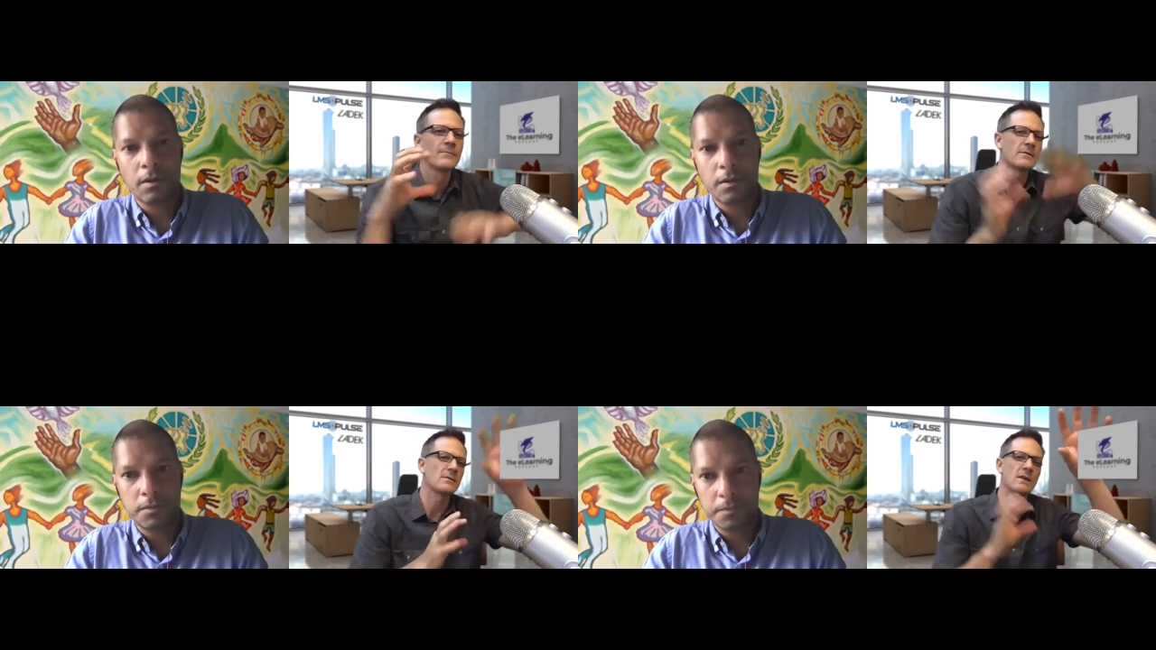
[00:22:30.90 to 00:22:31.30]

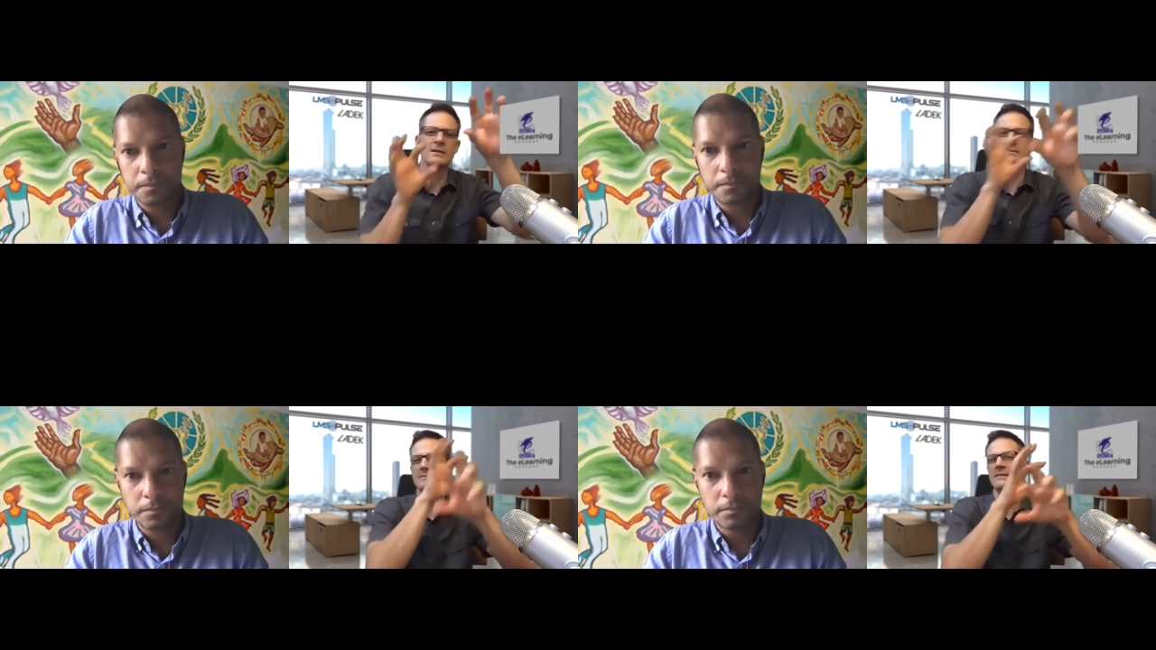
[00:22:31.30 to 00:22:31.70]
Speaker 1: a lot of
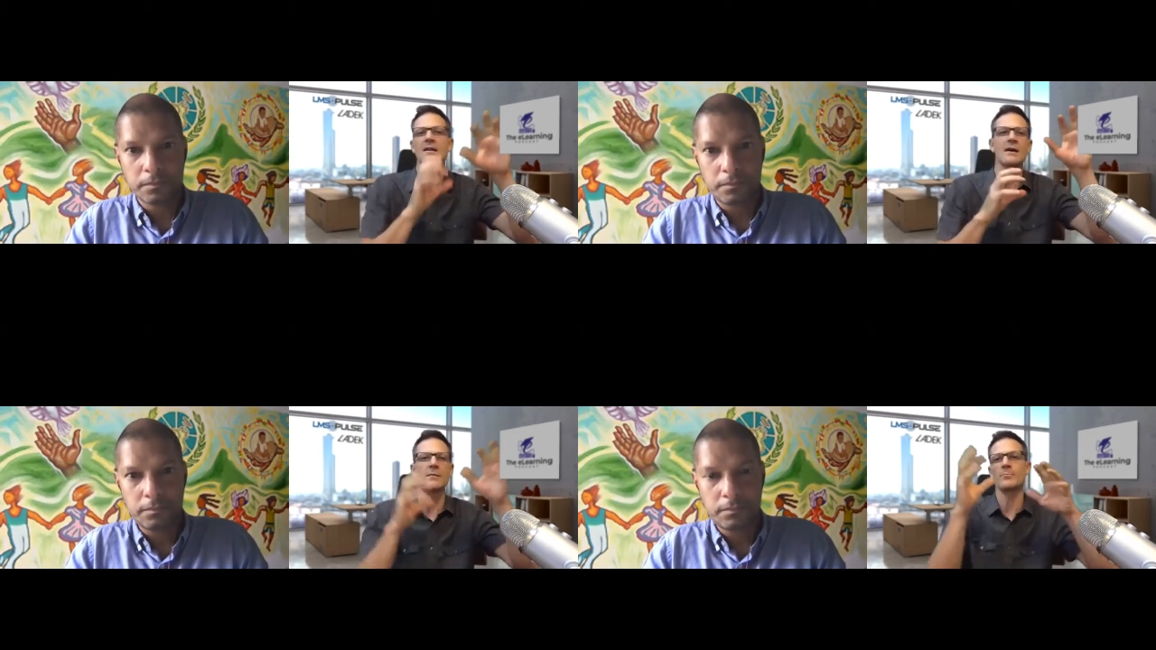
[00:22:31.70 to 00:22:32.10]

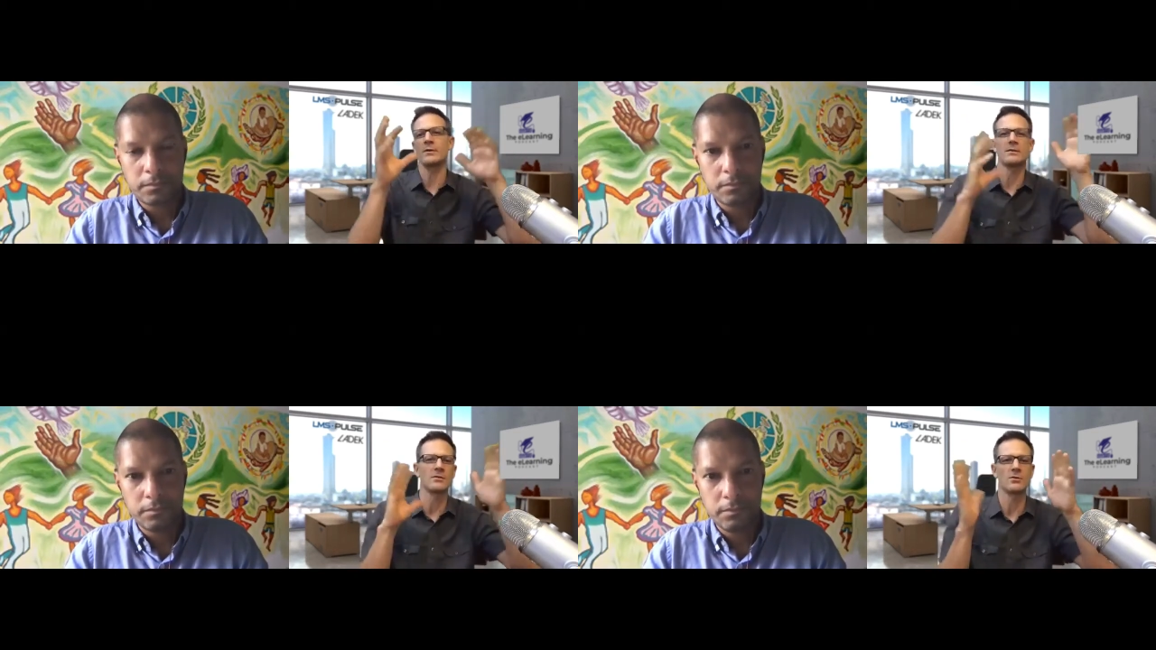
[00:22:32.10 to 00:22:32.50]
setup and
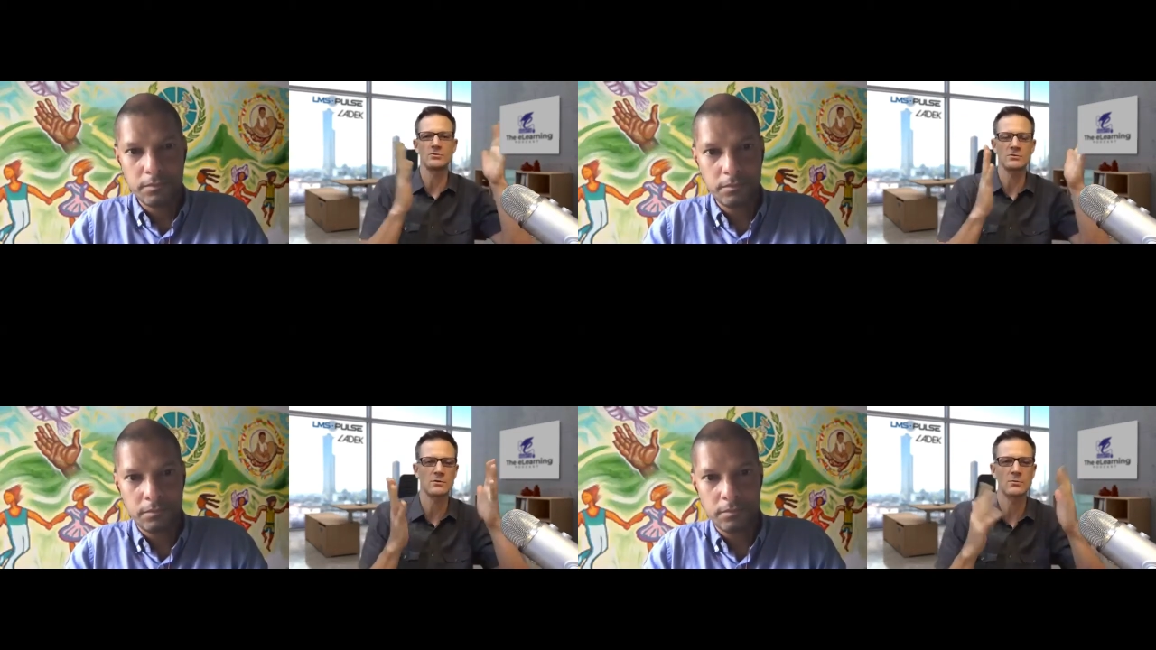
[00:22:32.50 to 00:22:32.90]
you know, just
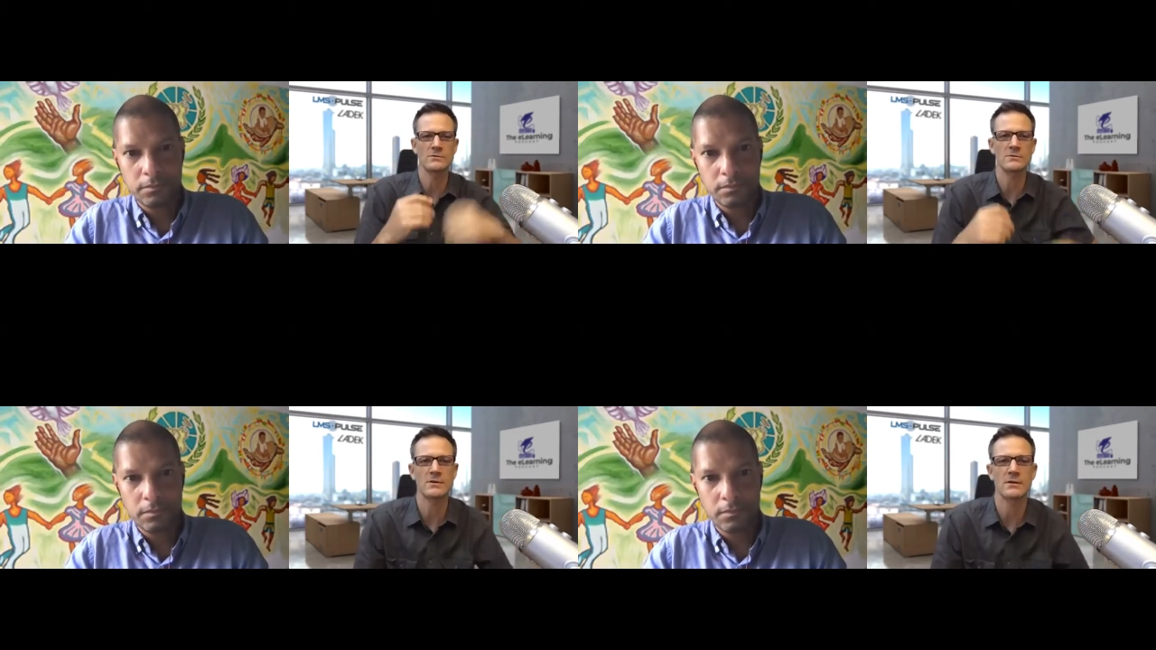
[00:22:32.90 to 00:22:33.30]
it wasn't
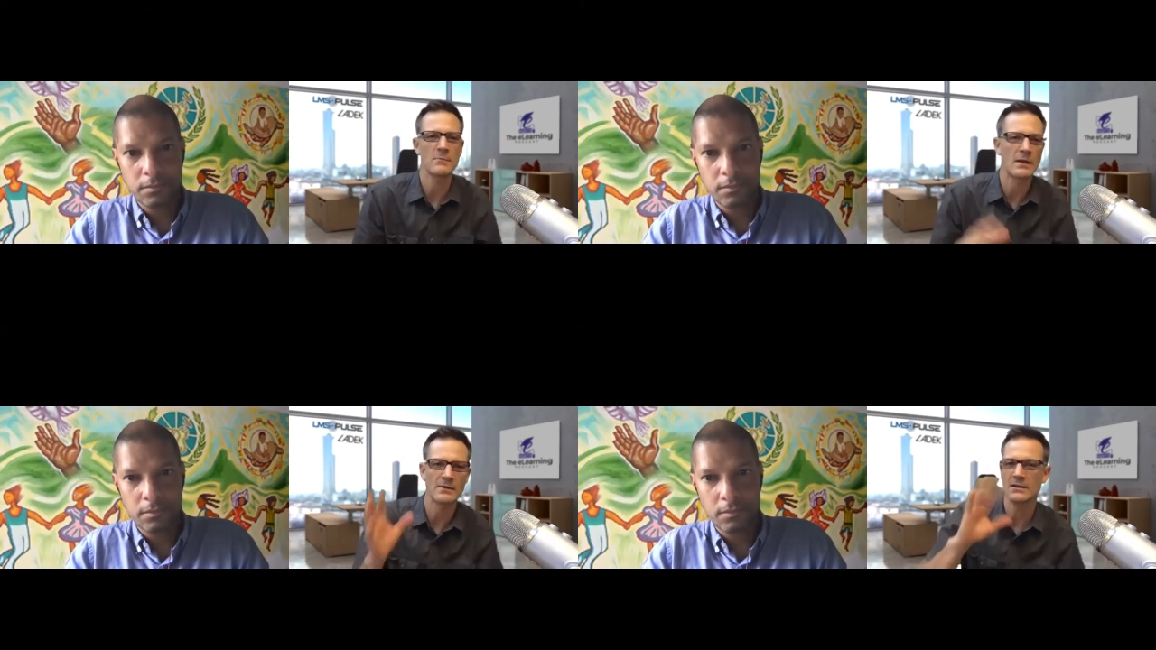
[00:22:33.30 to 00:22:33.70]
and, and
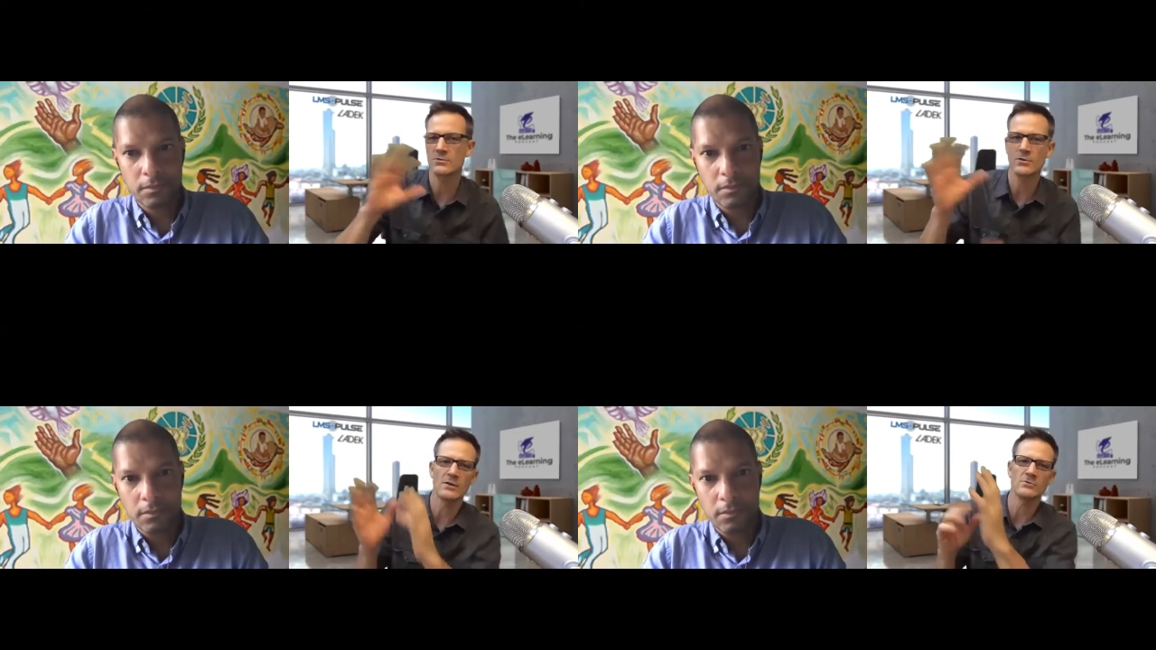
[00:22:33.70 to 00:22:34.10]
things are
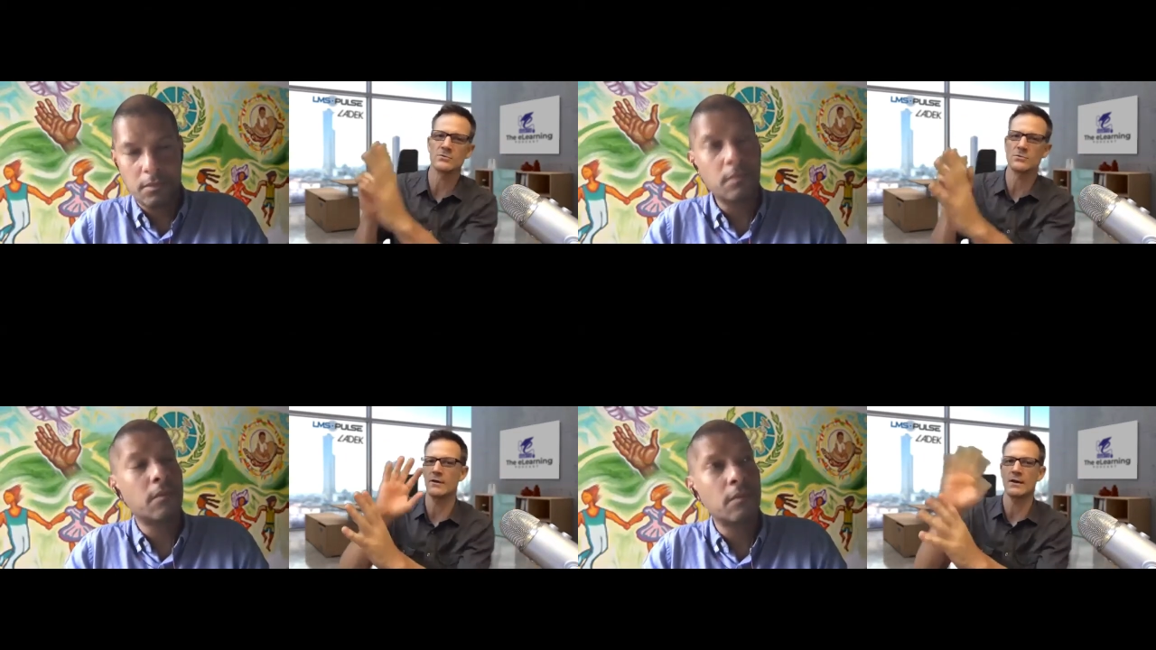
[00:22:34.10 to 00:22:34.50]
now just sort of
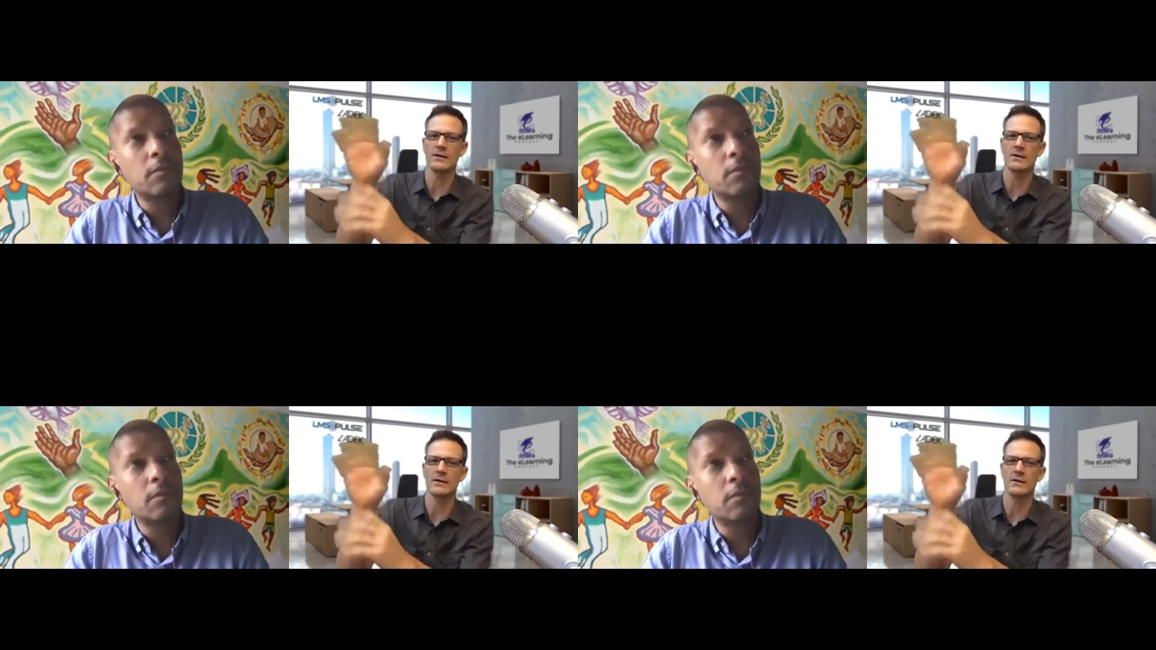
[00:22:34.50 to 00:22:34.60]
hey,